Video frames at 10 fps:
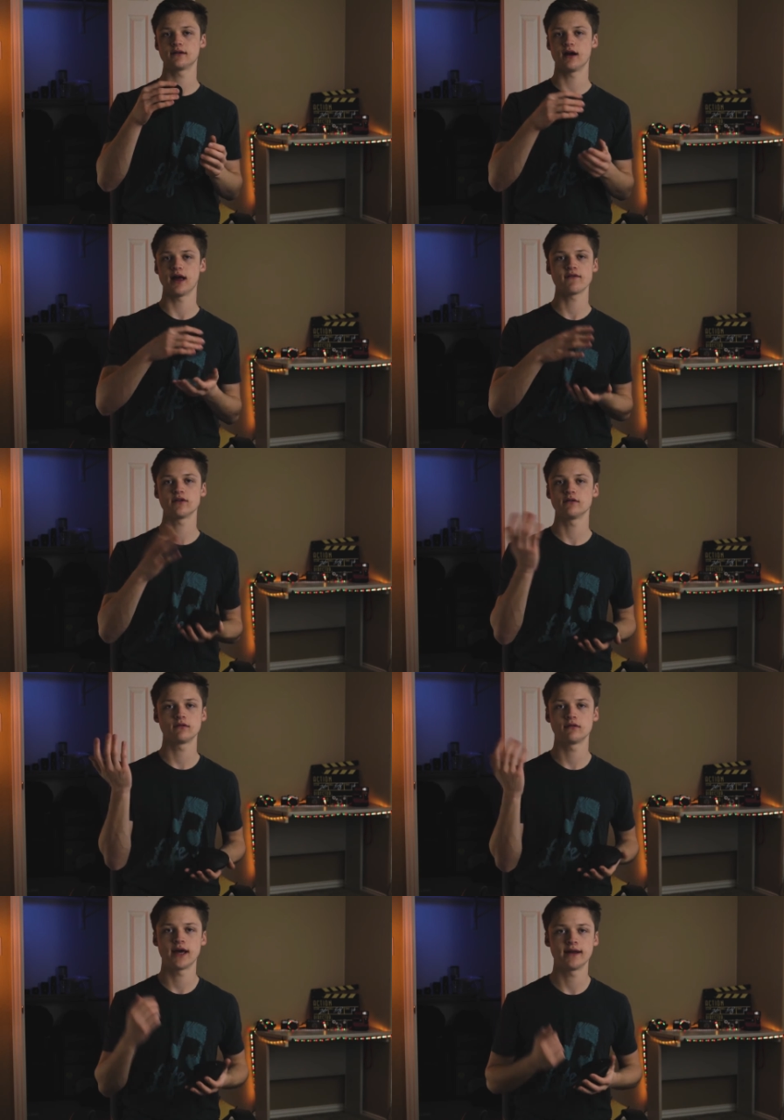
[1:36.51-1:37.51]
I haven't
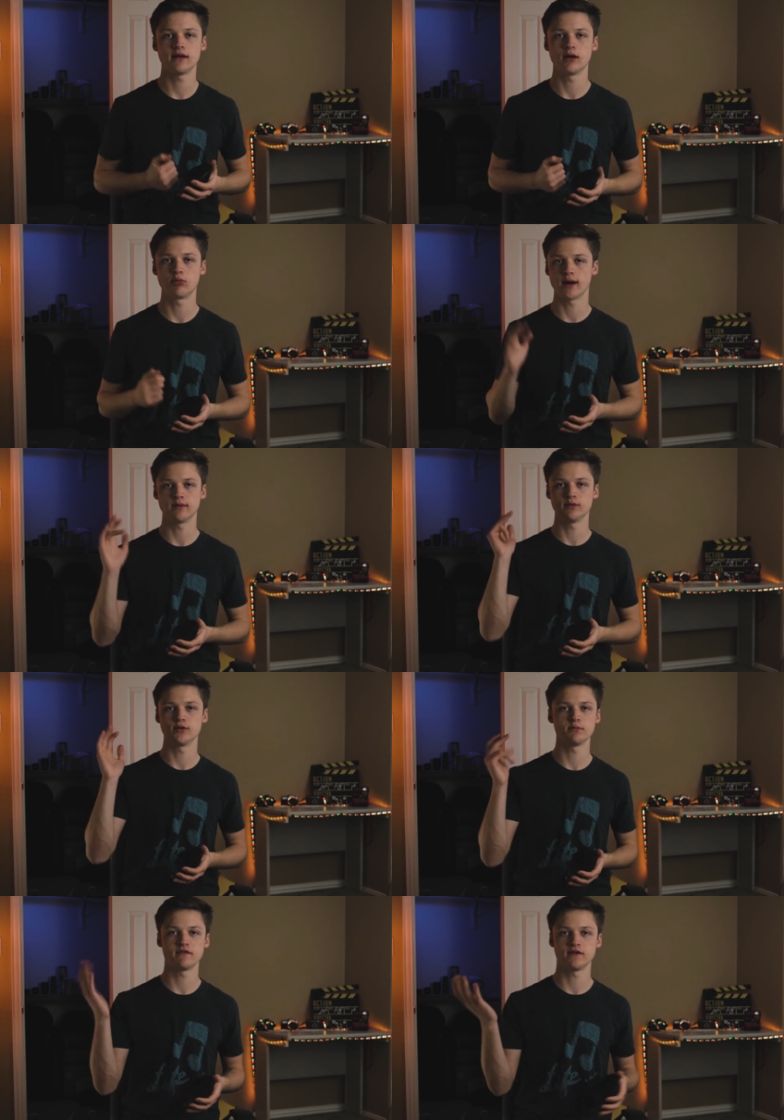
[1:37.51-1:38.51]
had a problem
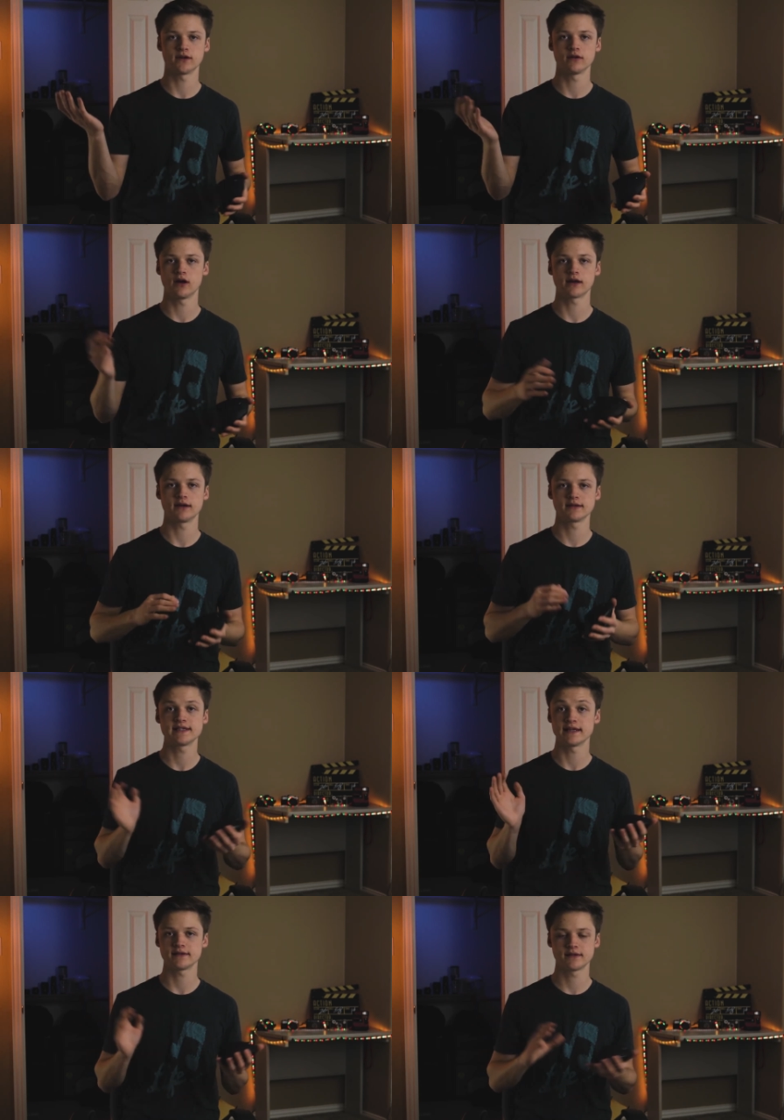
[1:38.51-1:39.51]
with my finger locking
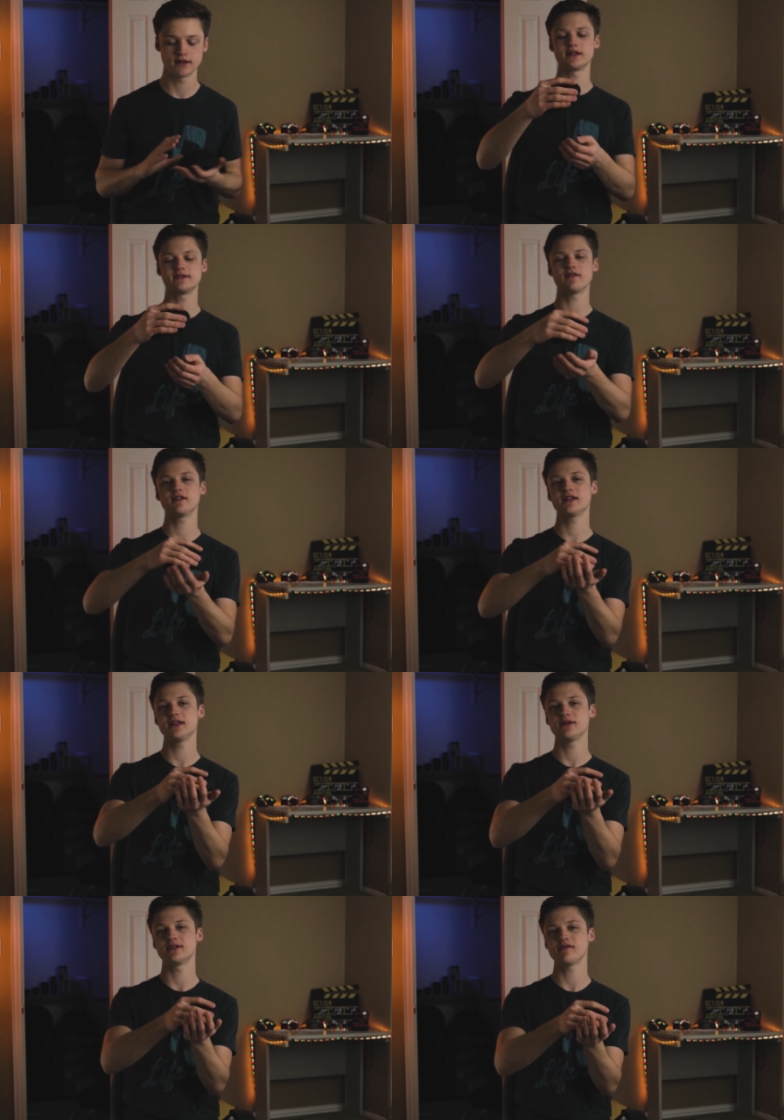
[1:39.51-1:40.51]
since. But it's
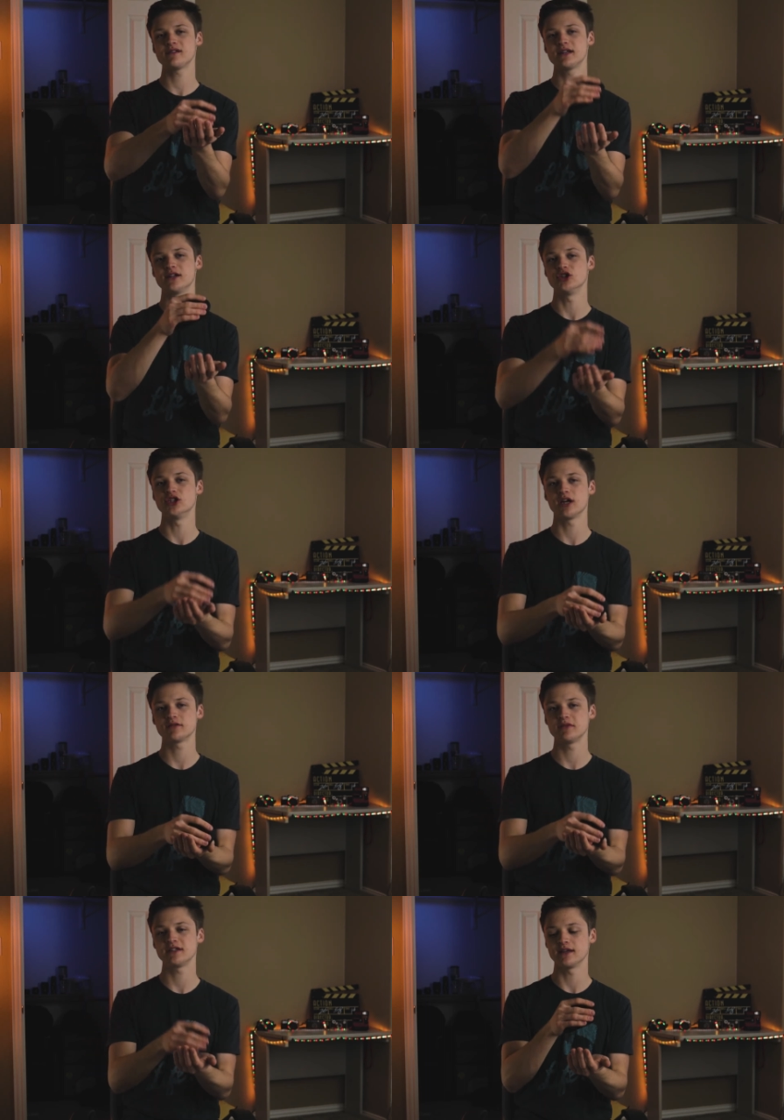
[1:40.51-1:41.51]
definitely, it was definitely an
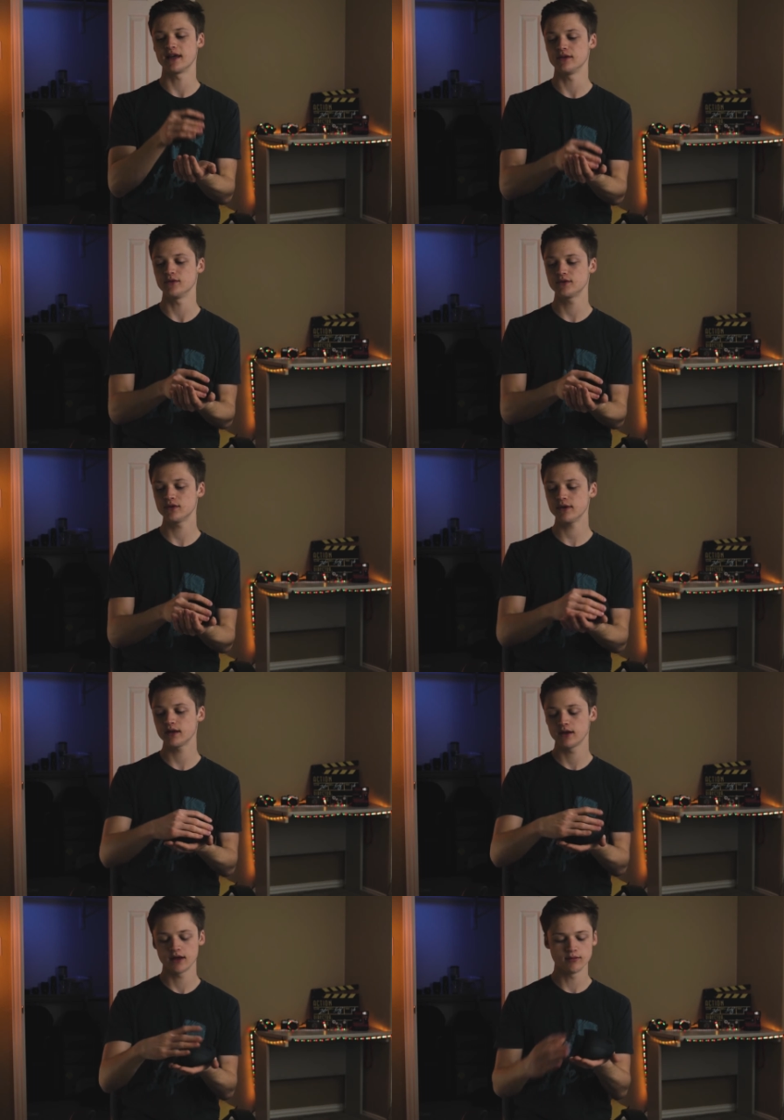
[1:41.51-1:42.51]
adjustment to get used to it,
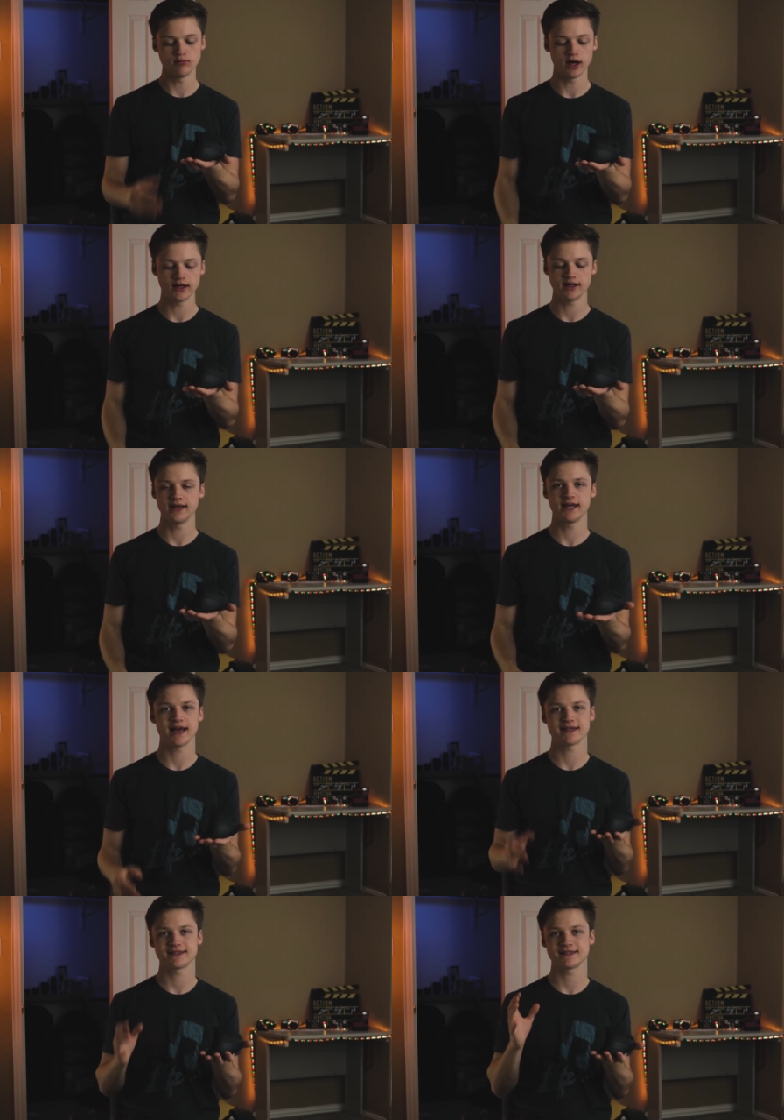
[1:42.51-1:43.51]
but it
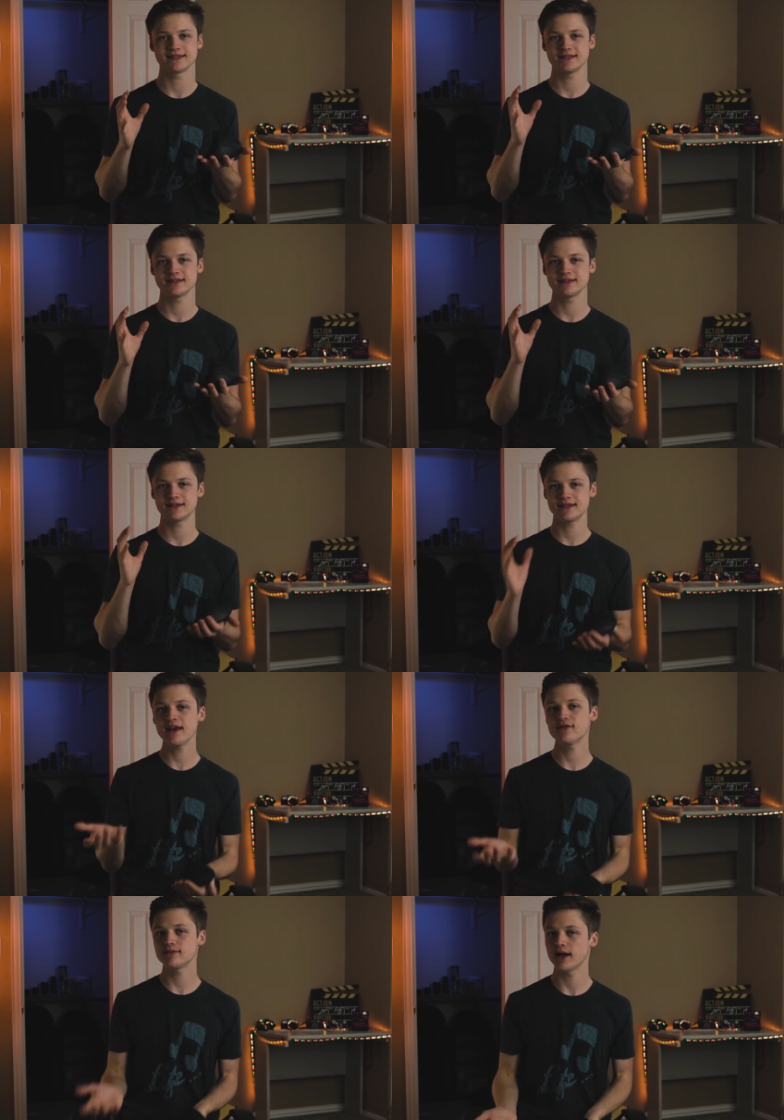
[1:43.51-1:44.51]
has
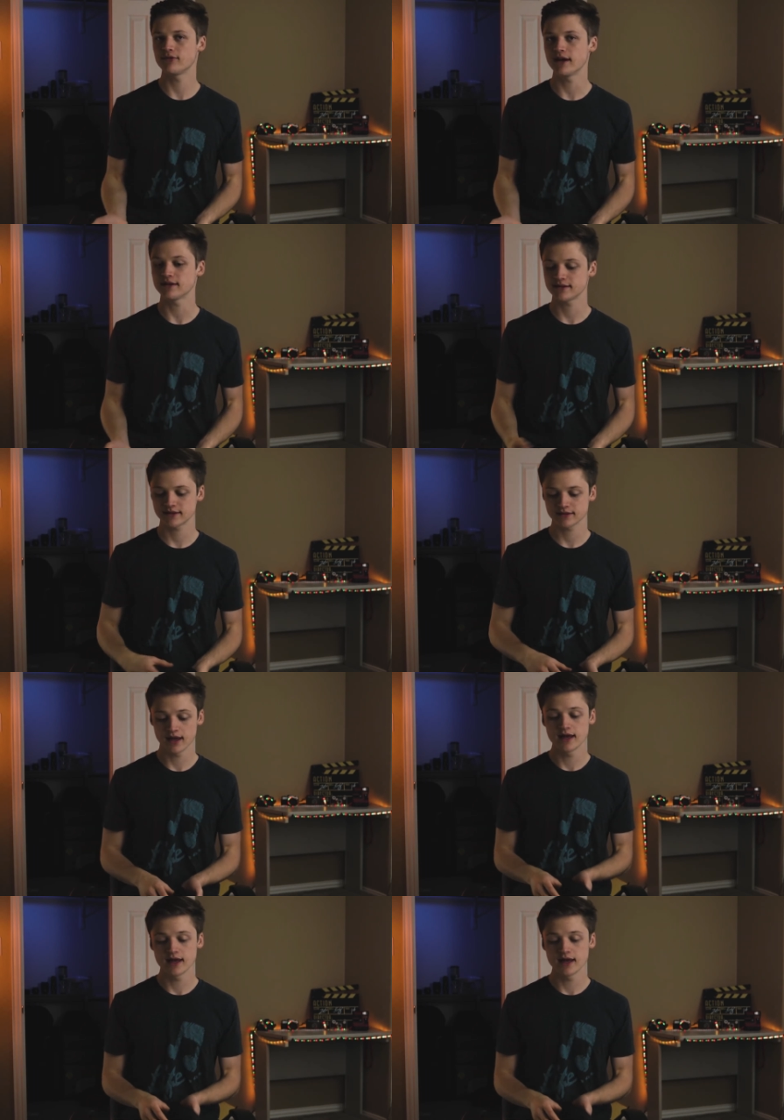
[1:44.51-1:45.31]
saved my wrists.